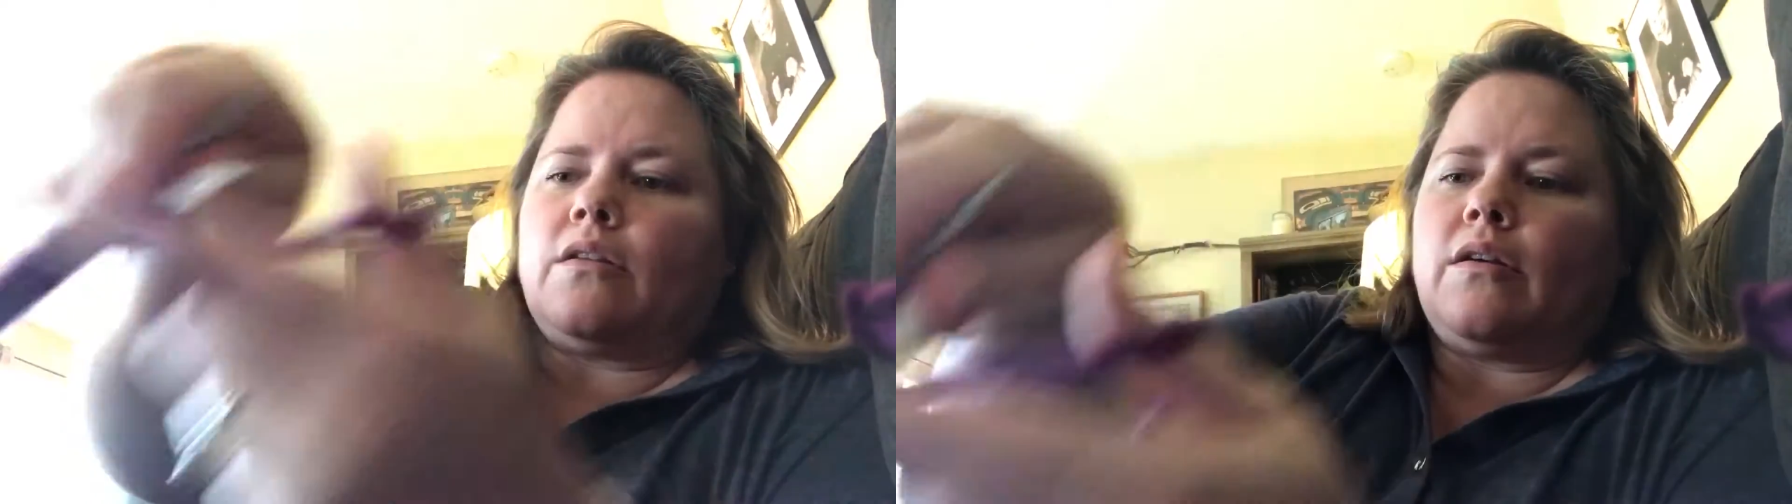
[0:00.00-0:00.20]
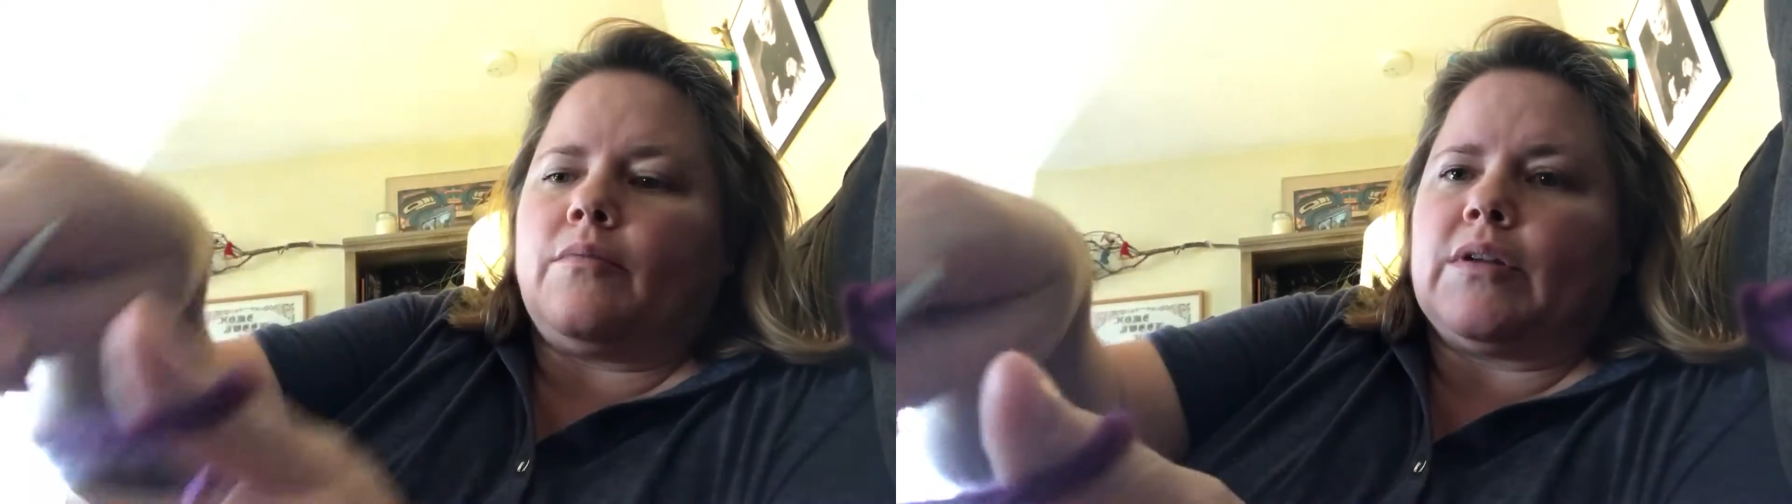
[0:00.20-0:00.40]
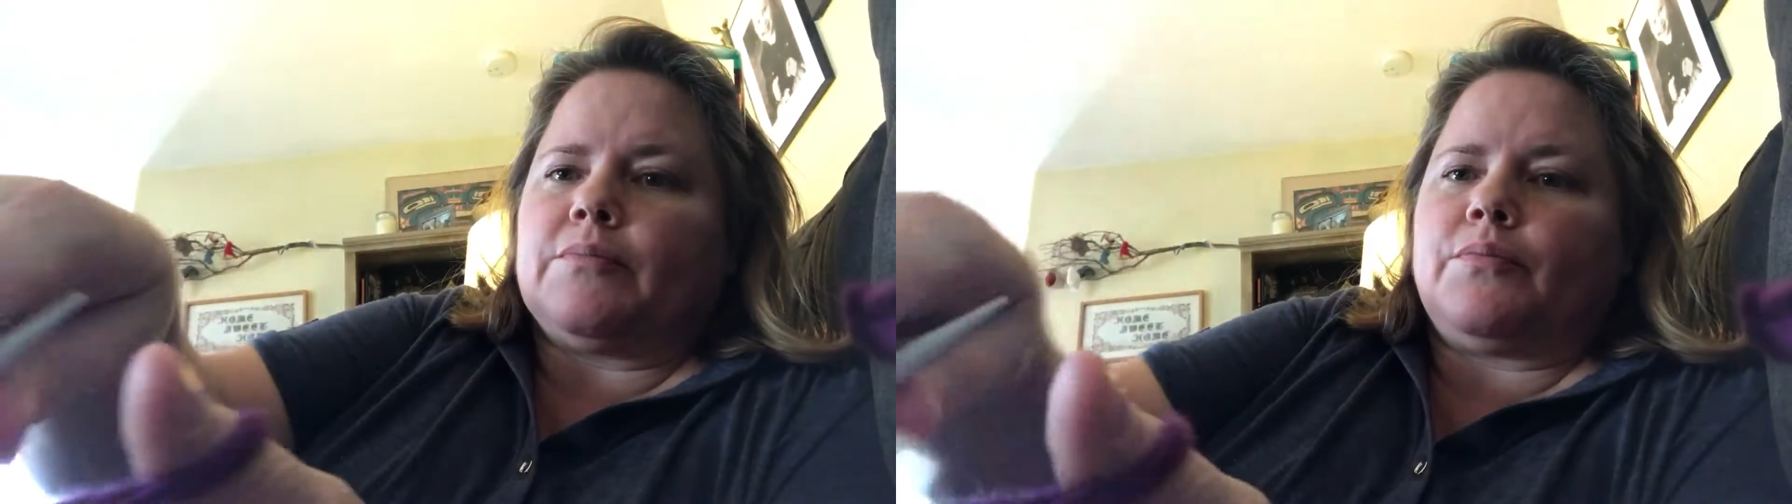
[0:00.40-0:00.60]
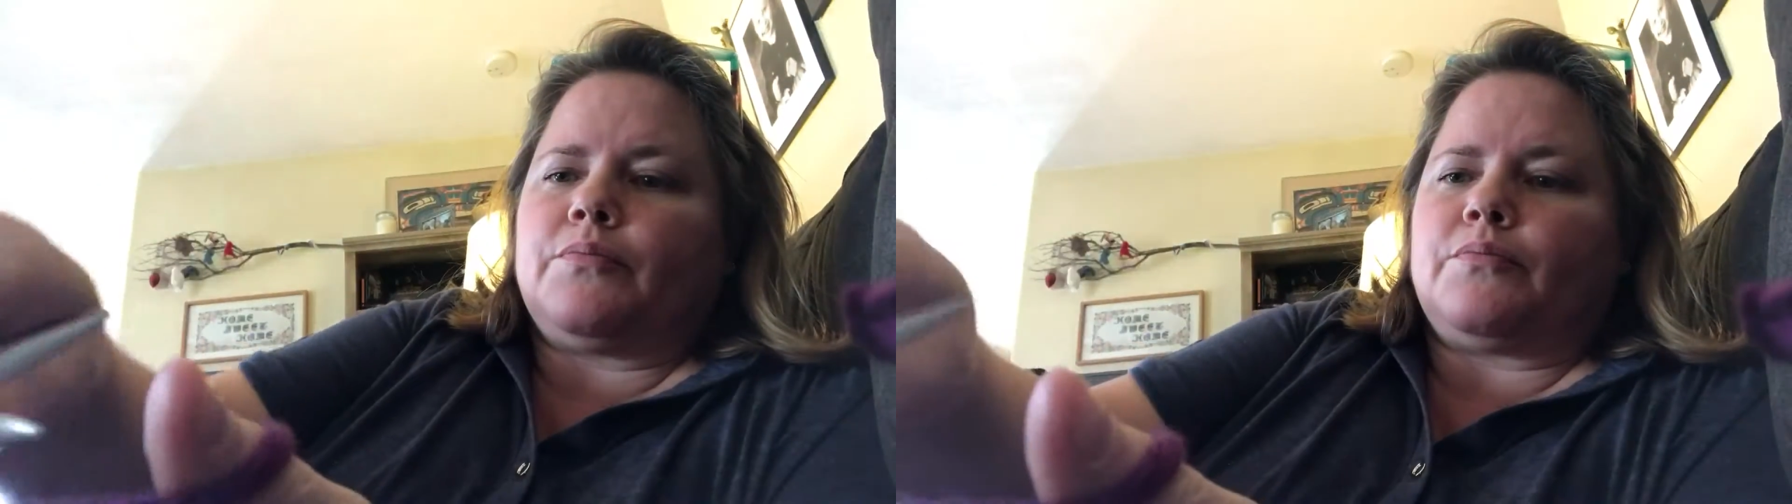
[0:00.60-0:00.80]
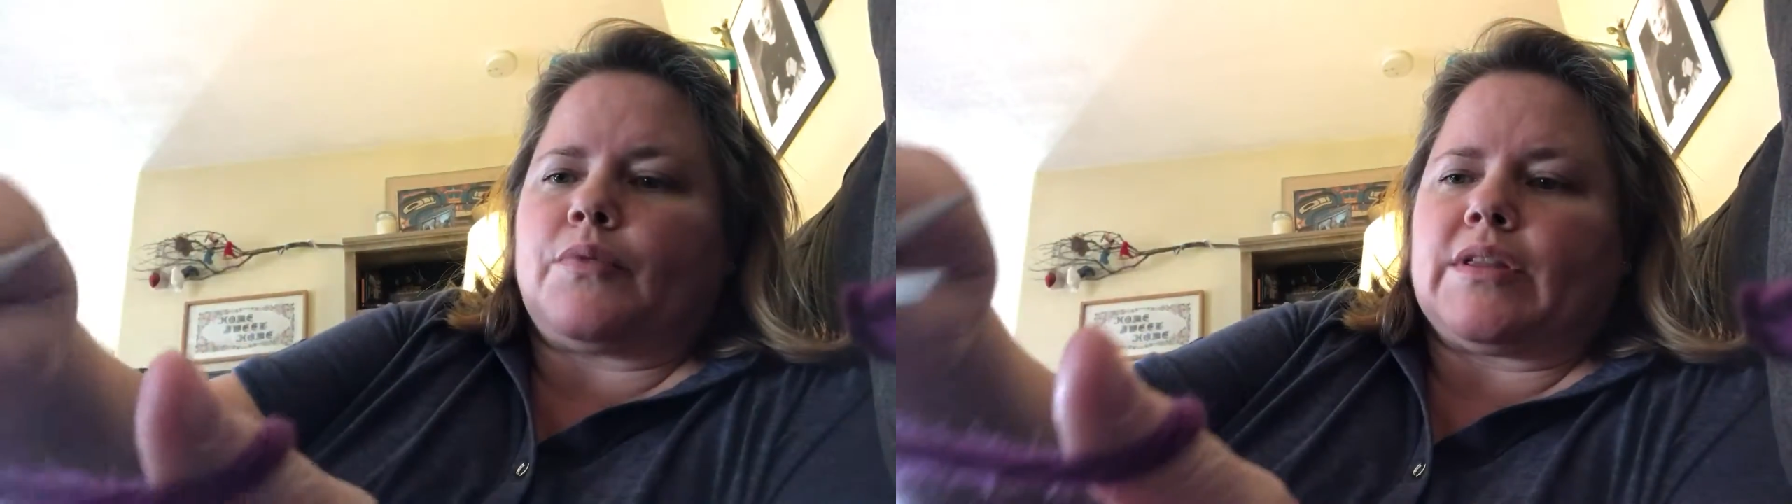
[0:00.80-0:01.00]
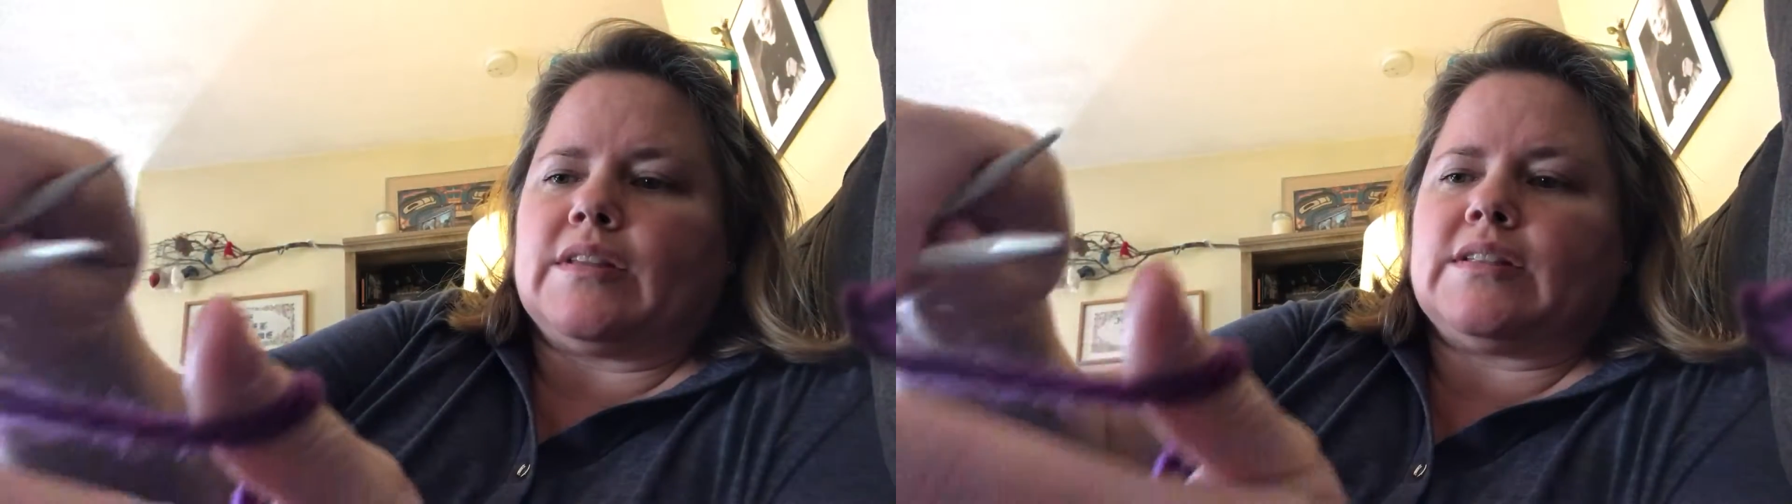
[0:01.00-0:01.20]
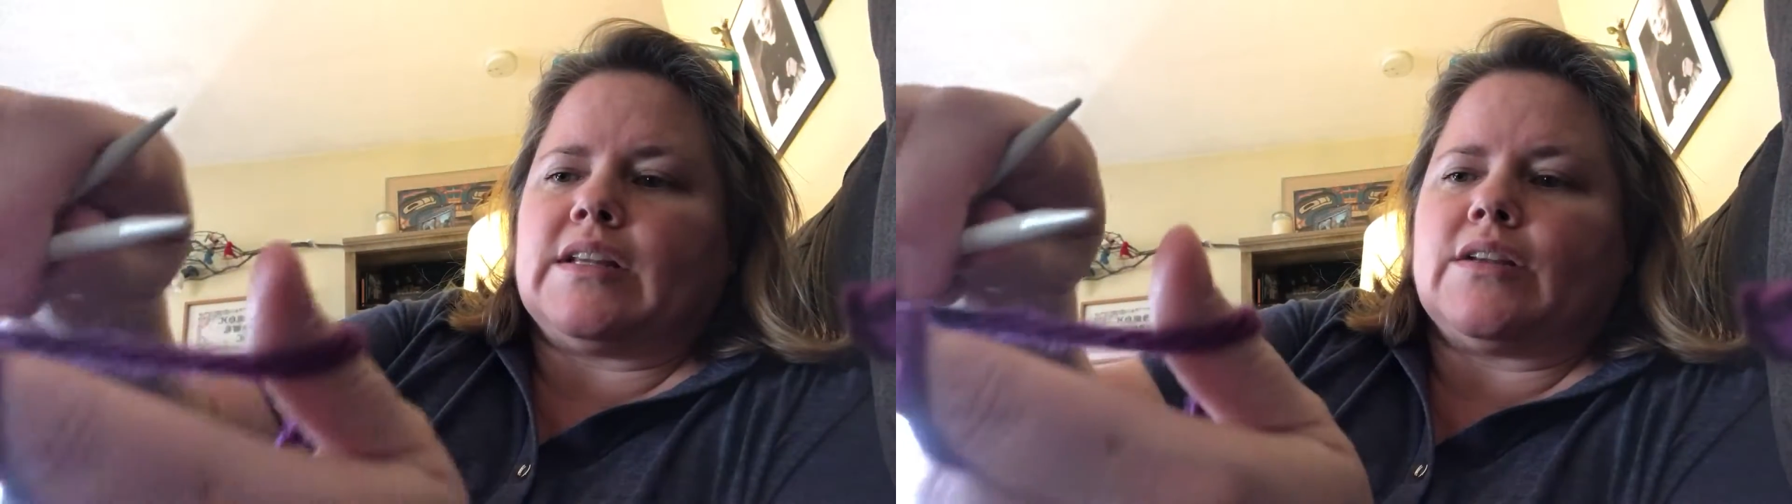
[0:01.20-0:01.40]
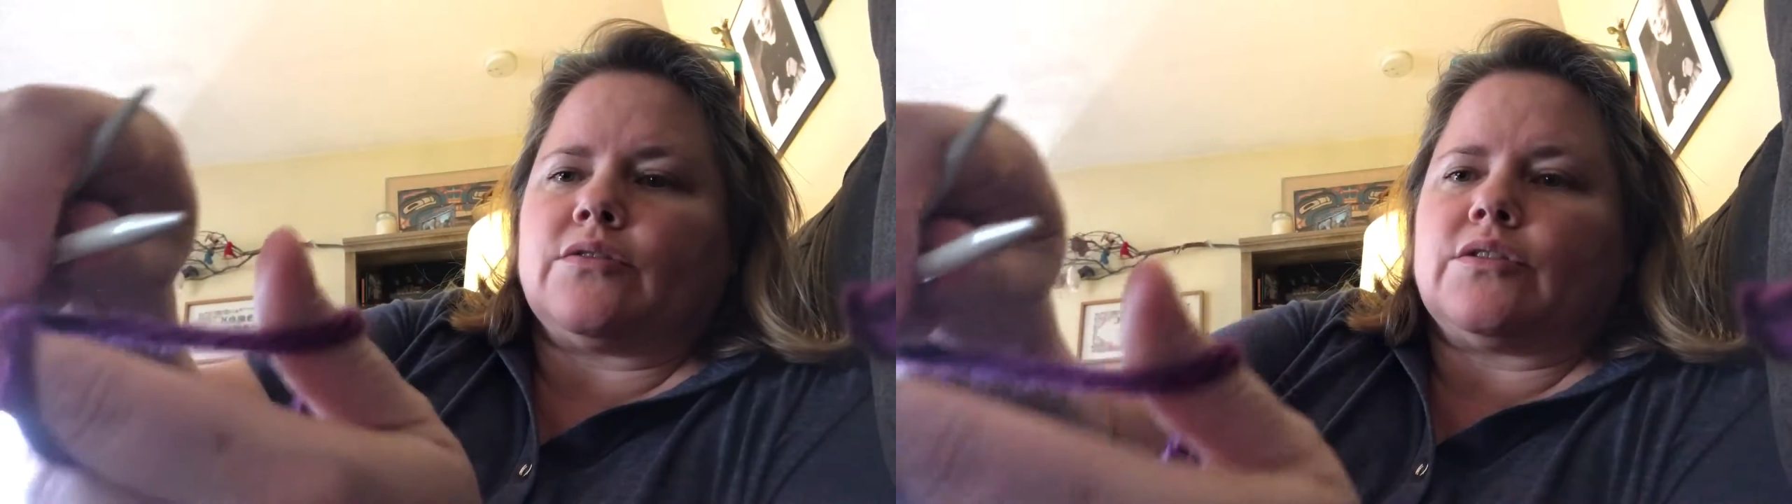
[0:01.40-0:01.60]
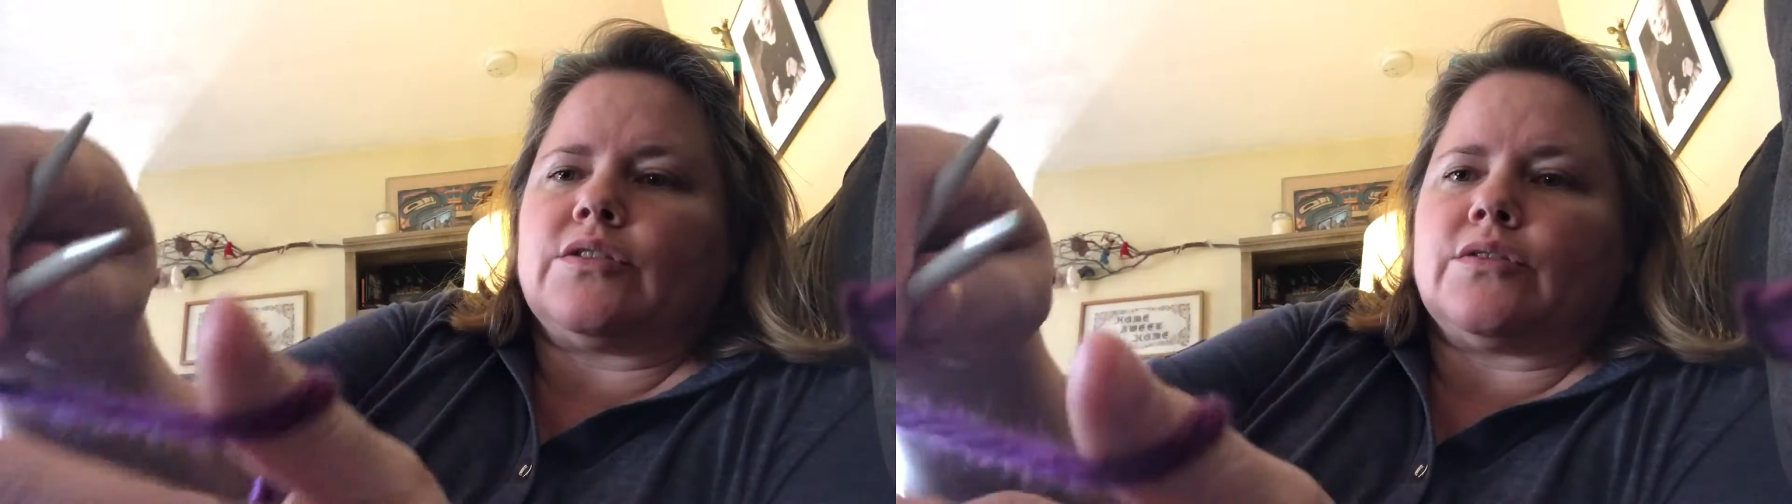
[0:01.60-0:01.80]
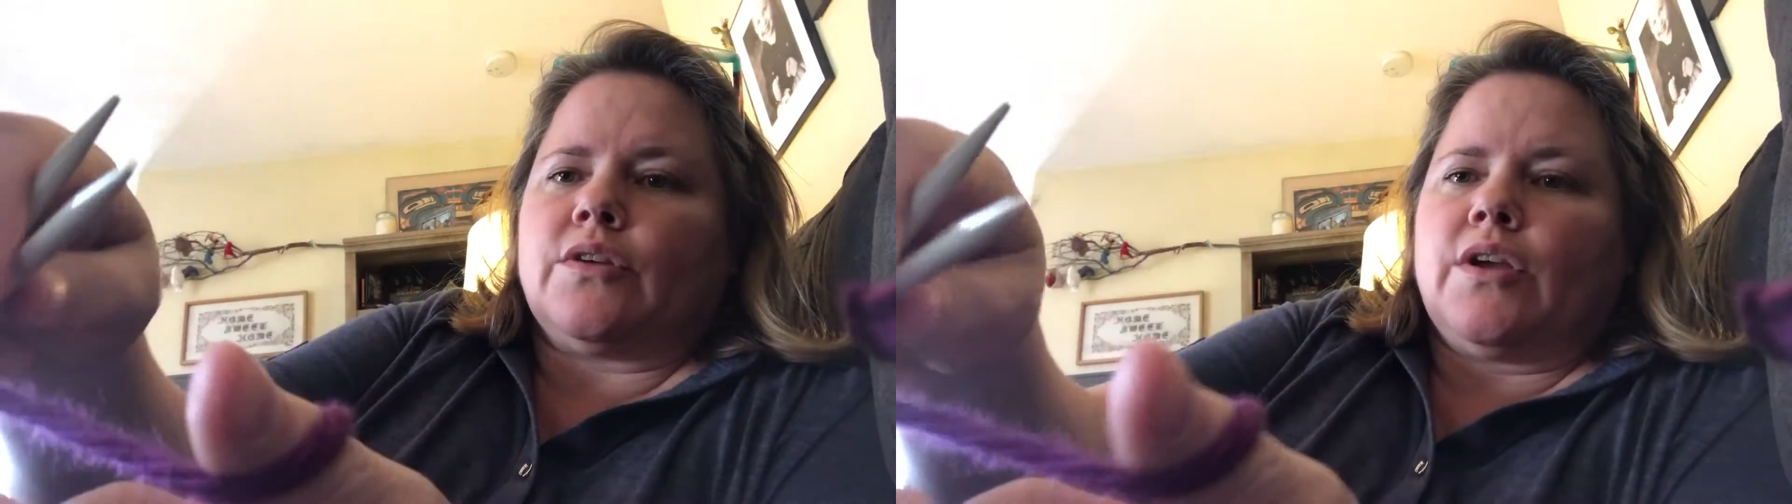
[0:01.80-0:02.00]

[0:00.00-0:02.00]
I'm going to bring this needle to,